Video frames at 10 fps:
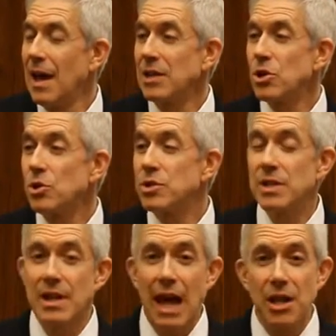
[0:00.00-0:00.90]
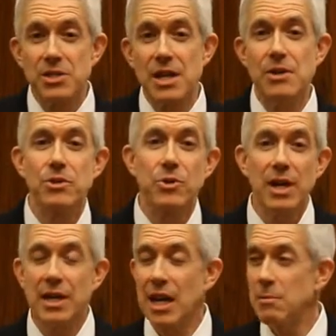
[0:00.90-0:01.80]
I told you that Alexander the
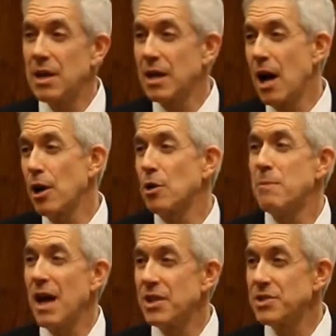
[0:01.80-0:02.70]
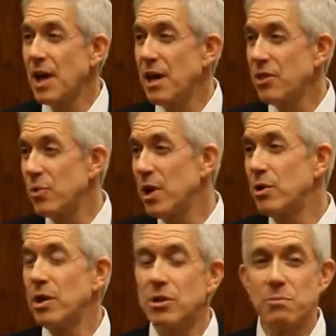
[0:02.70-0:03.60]
Great came in and conquered Palestine
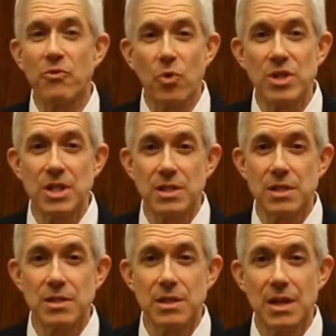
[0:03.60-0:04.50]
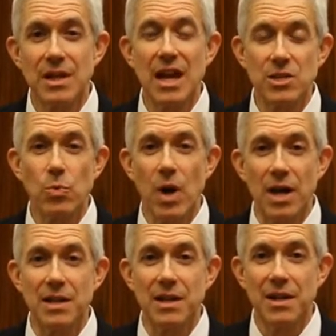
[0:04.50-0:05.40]
300 years before Jesus. Guess what?